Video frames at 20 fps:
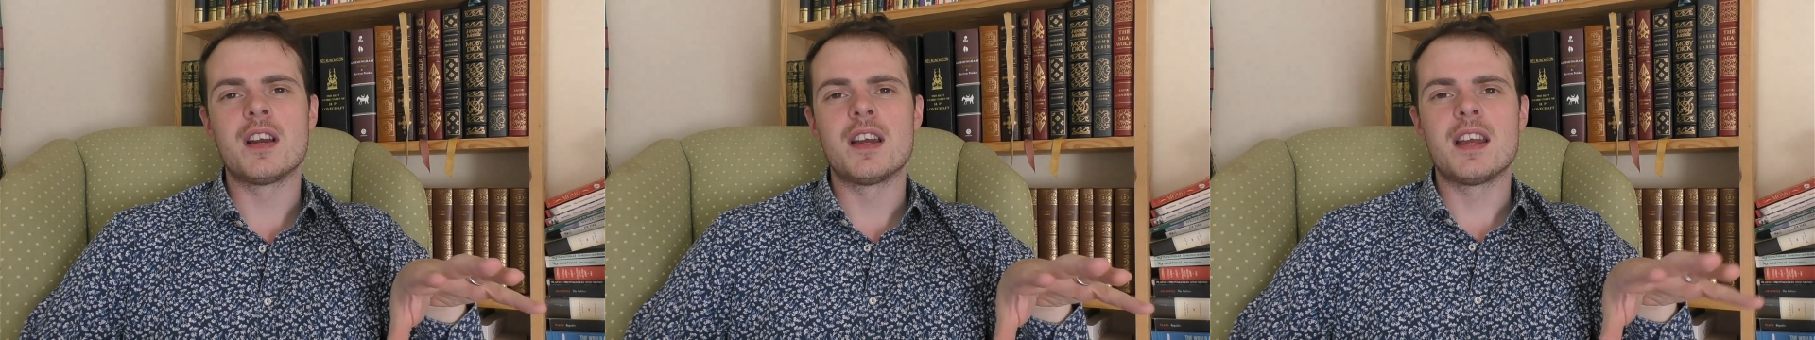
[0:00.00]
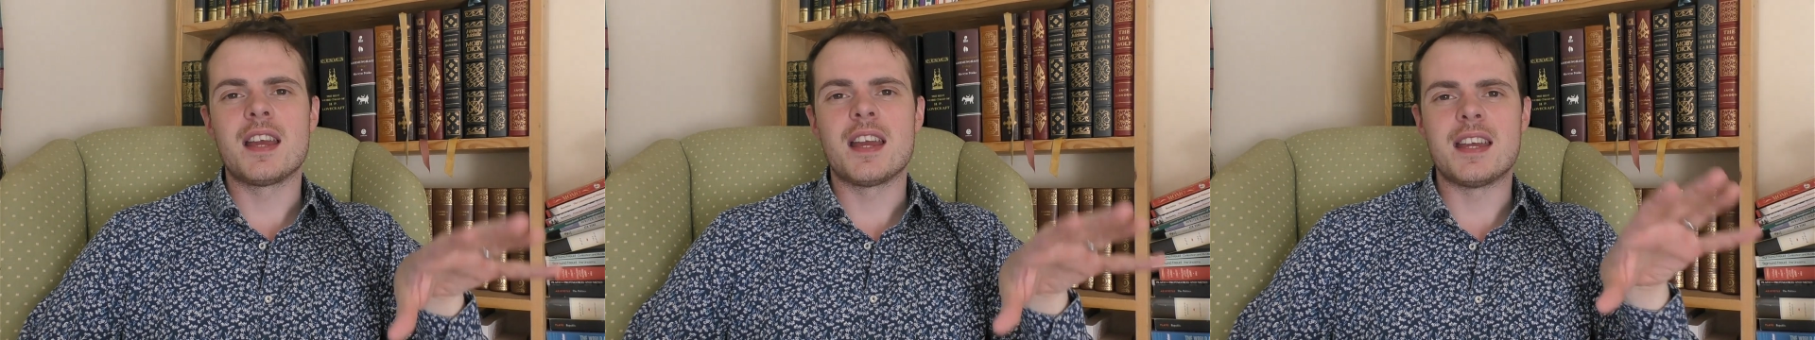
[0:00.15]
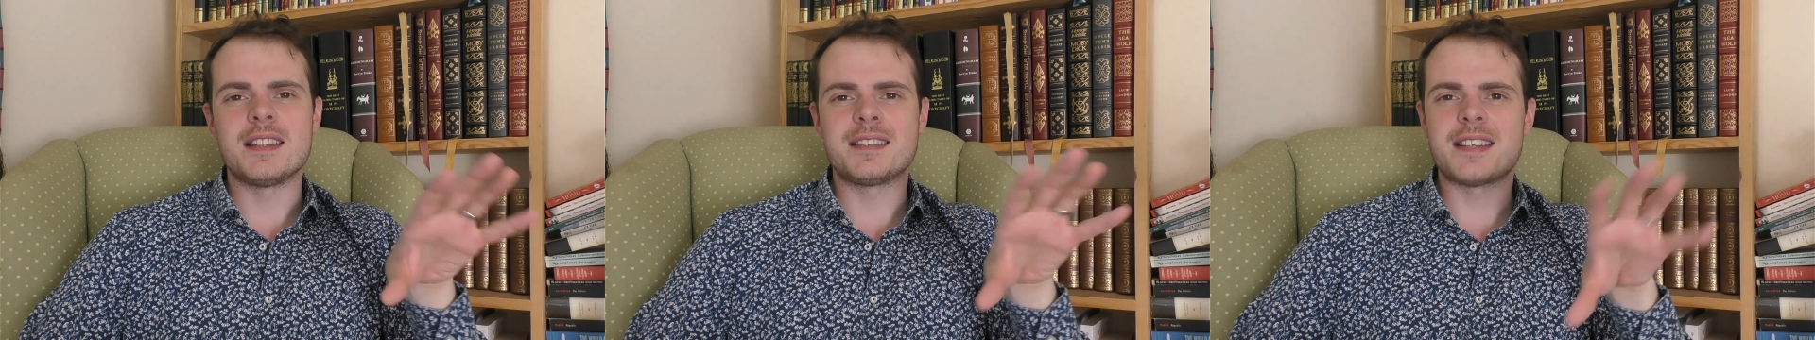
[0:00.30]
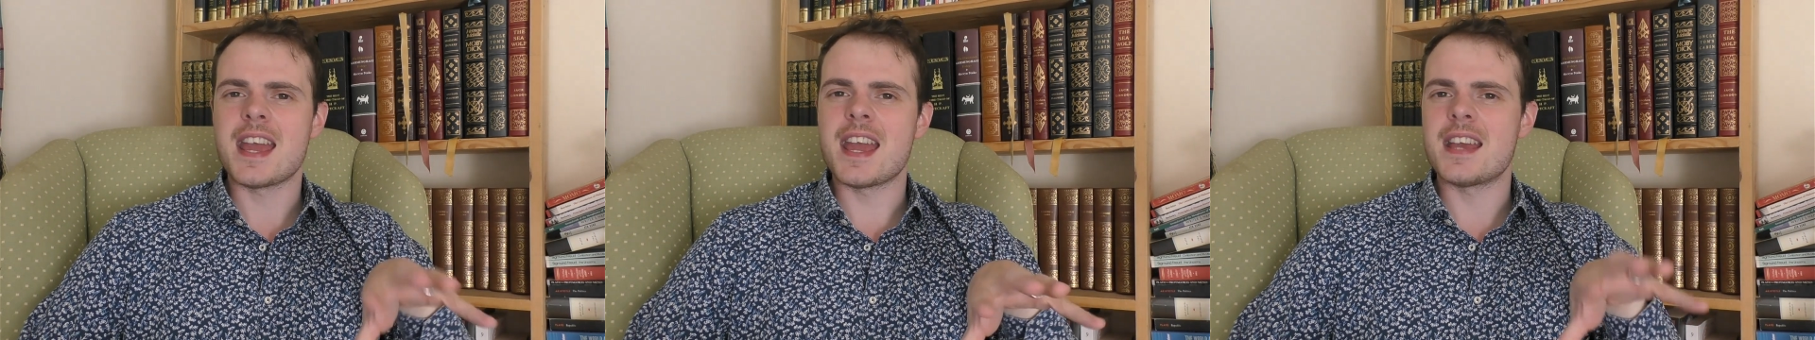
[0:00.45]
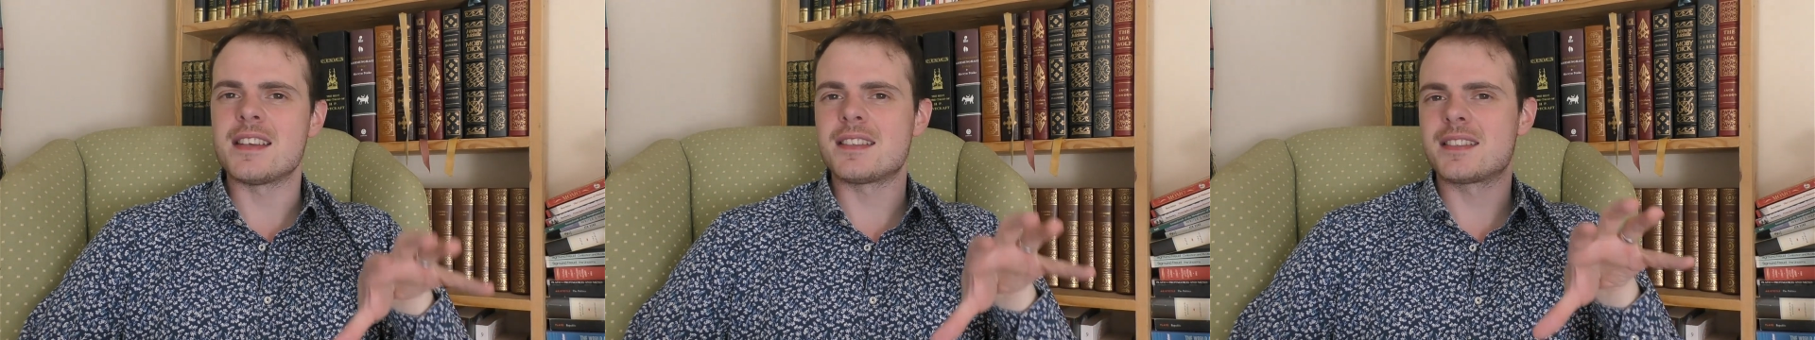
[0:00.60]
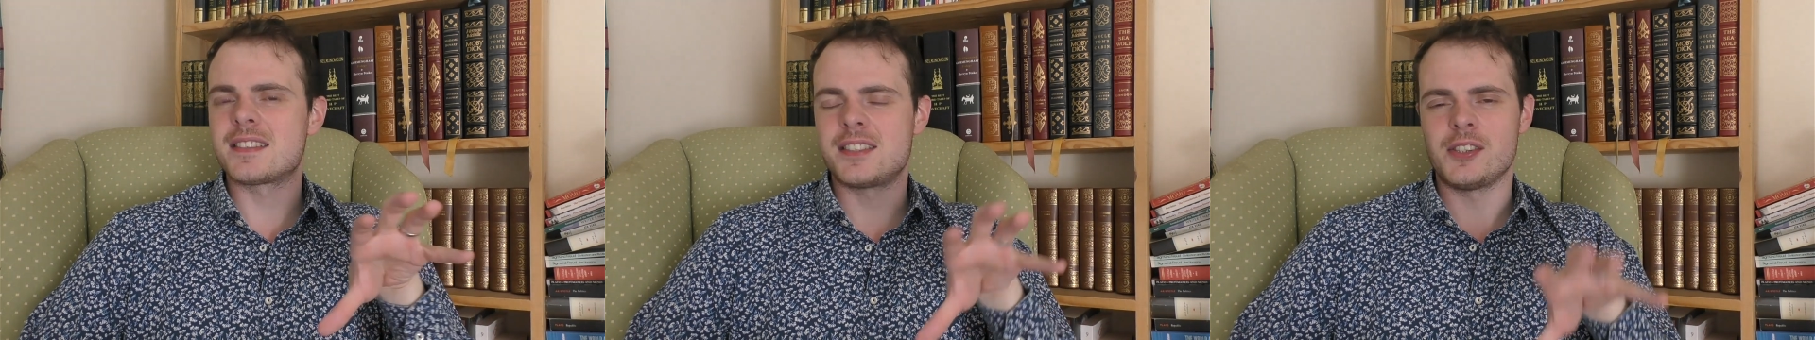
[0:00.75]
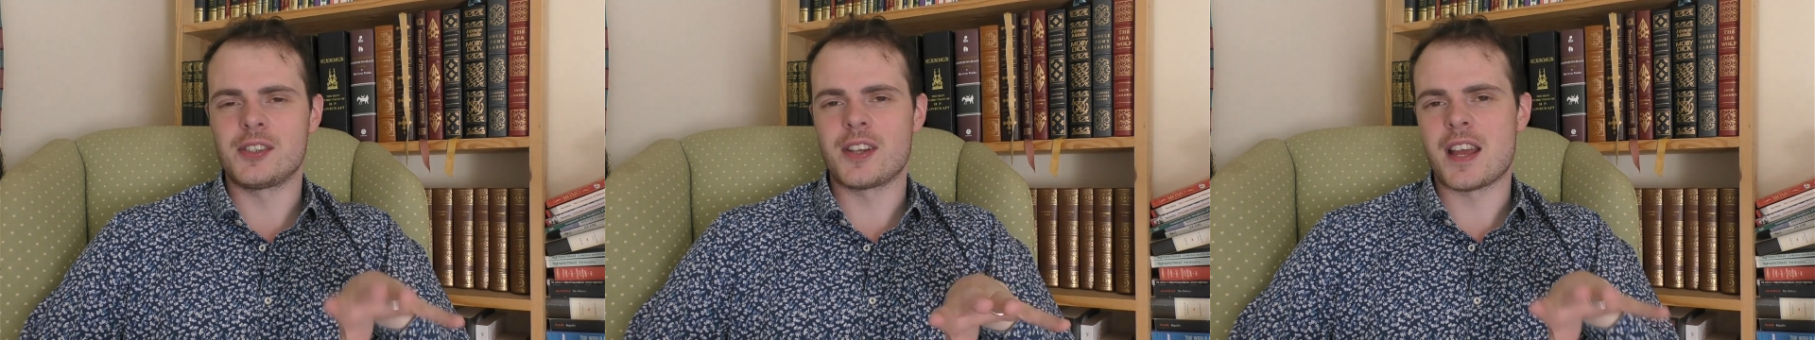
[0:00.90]
His hate
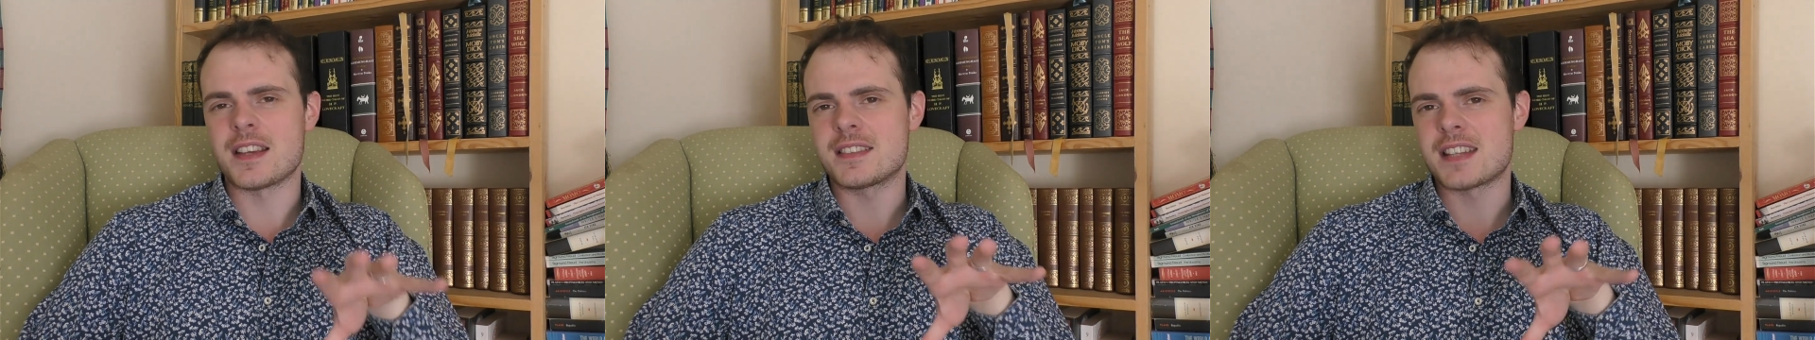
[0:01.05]
still gets